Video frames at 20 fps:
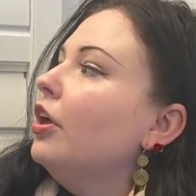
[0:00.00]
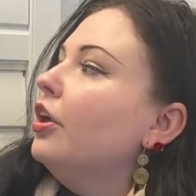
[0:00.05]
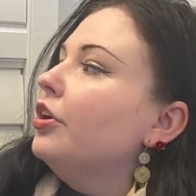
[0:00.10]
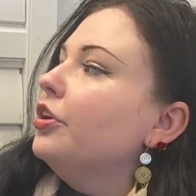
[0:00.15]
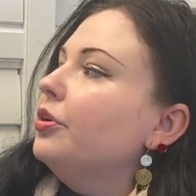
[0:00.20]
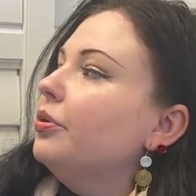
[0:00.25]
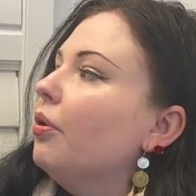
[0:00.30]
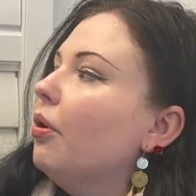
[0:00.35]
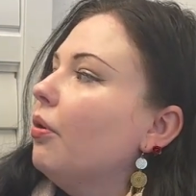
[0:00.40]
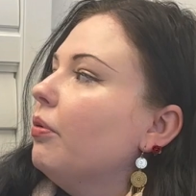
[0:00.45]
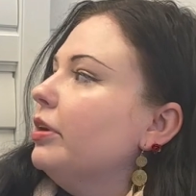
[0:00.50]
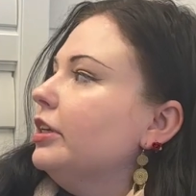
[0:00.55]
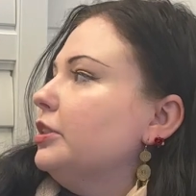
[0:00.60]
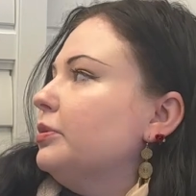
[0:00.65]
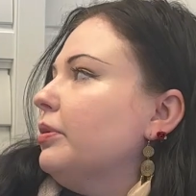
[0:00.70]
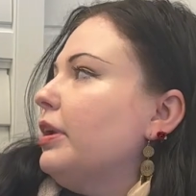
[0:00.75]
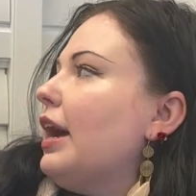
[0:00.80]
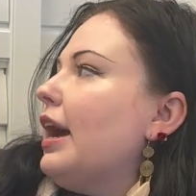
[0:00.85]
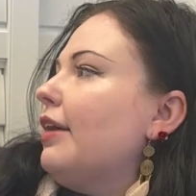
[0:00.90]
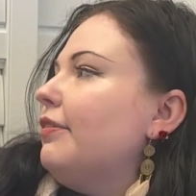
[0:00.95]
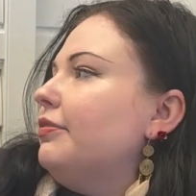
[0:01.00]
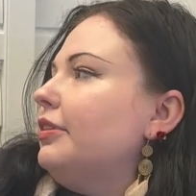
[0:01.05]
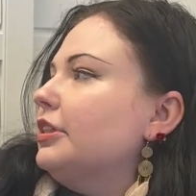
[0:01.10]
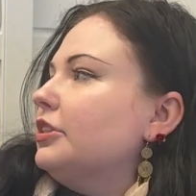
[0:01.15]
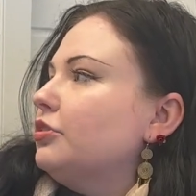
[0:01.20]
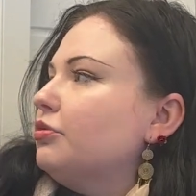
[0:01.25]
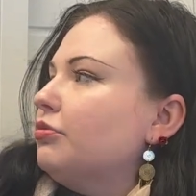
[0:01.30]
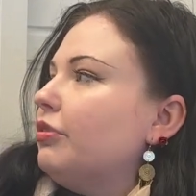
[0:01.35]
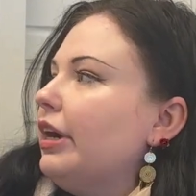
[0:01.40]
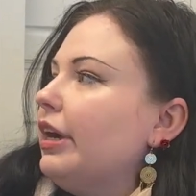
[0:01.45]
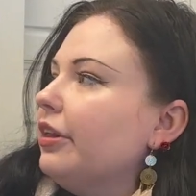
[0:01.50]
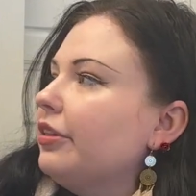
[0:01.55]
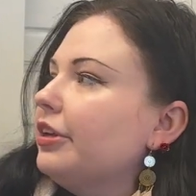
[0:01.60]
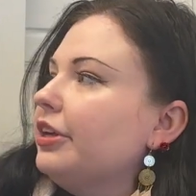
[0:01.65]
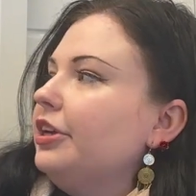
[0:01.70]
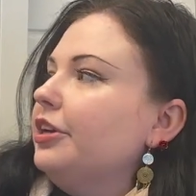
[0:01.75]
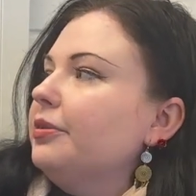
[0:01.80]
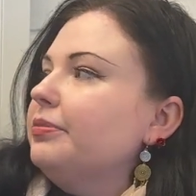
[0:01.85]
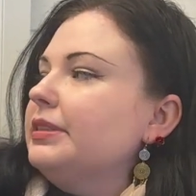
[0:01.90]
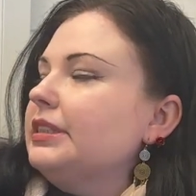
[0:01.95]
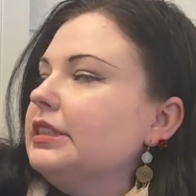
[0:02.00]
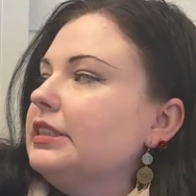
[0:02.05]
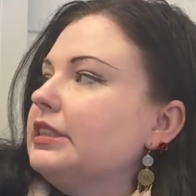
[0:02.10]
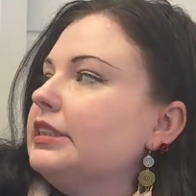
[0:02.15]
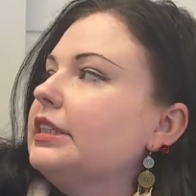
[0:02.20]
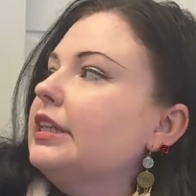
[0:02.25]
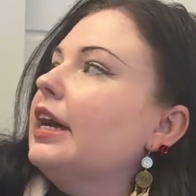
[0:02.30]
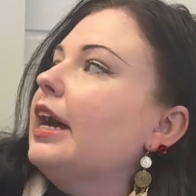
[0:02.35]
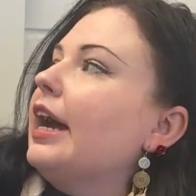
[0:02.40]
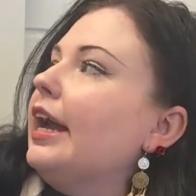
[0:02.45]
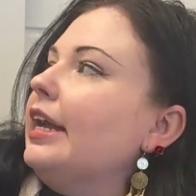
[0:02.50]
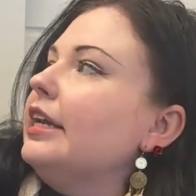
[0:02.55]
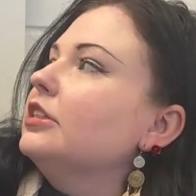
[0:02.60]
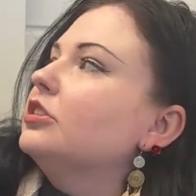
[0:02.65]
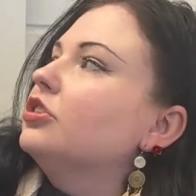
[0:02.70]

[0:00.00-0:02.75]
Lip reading: You always will have this rail here because of the height.